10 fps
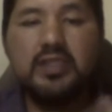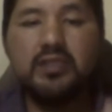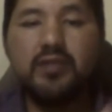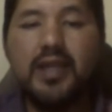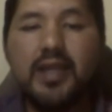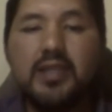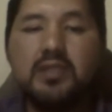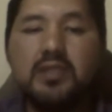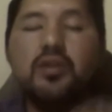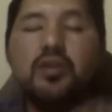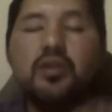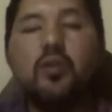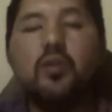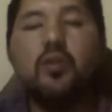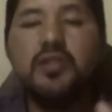or this is related
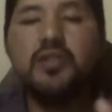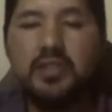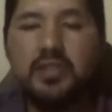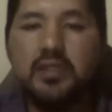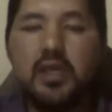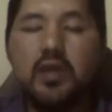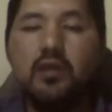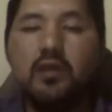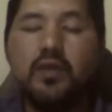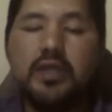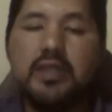to the whole sentence.